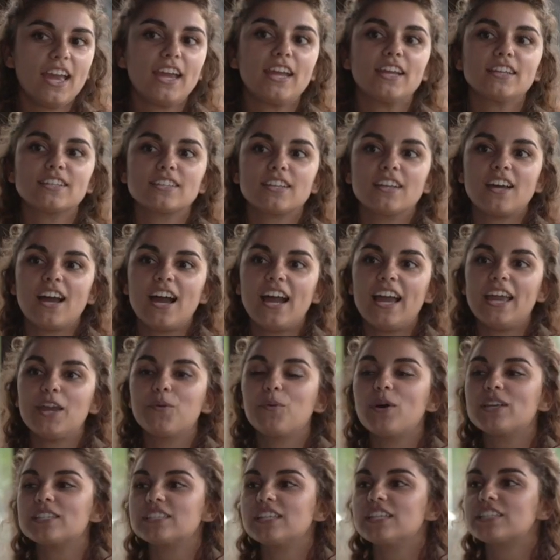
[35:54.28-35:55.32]
And
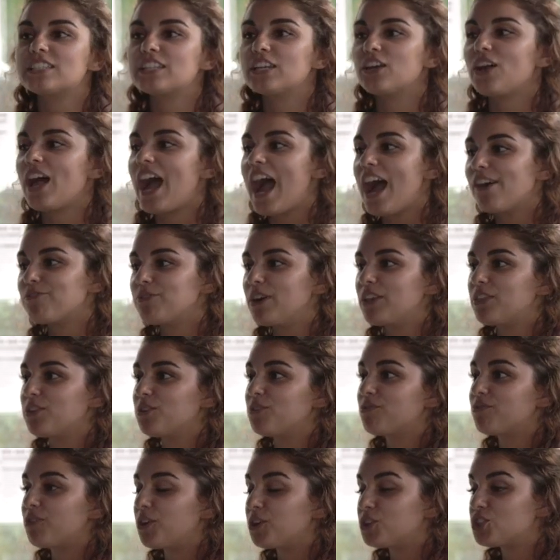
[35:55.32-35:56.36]
it wasn't until halfway
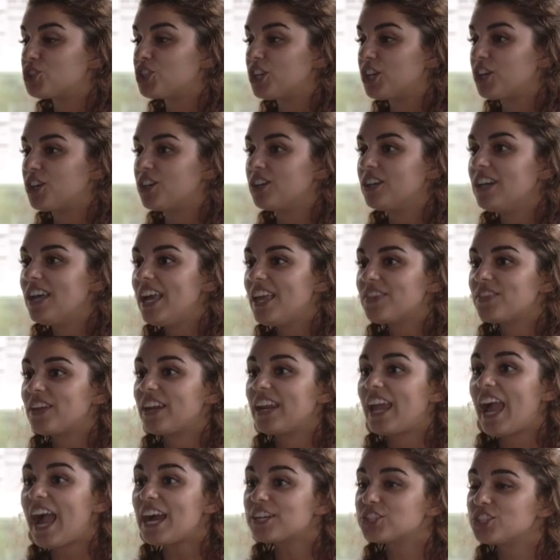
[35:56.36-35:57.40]
through first year
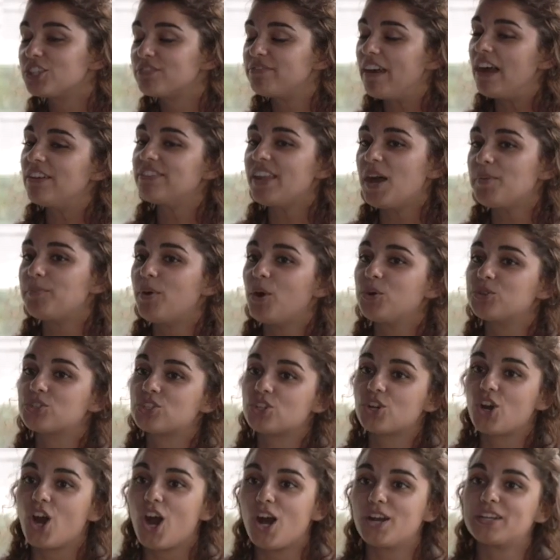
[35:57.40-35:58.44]
that I actually found that
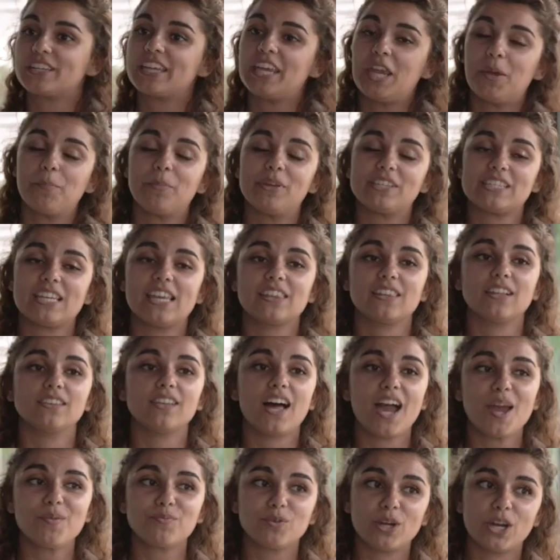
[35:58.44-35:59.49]
poster on campus in the
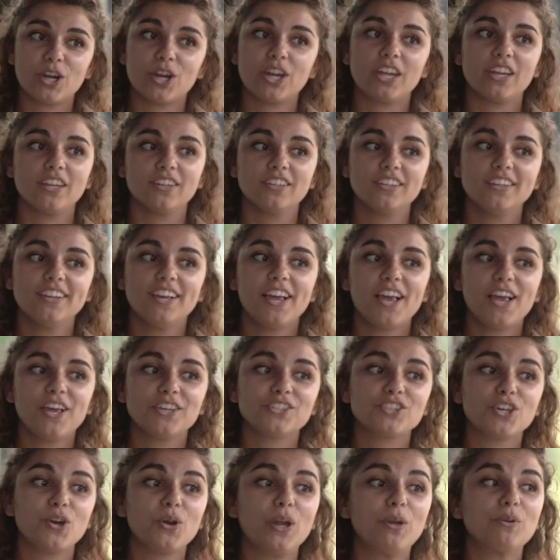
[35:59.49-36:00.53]
library.
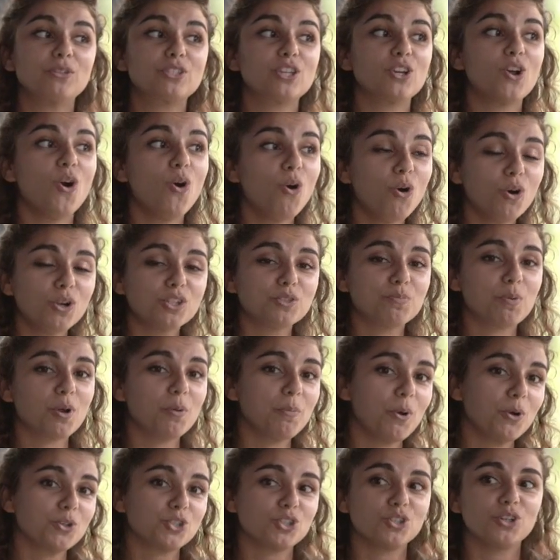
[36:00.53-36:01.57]
So it was an old
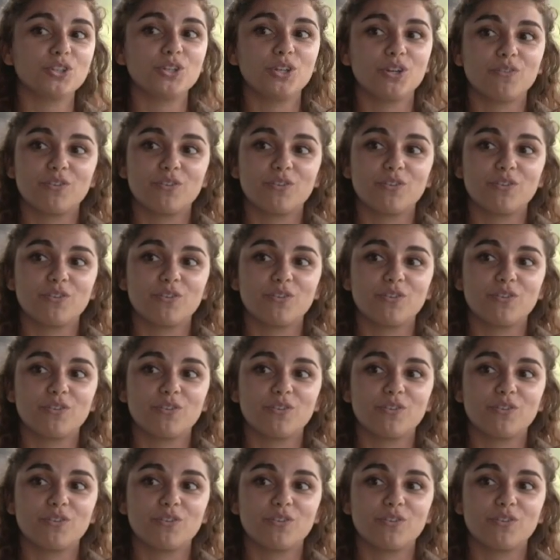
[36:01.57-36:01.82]
promotional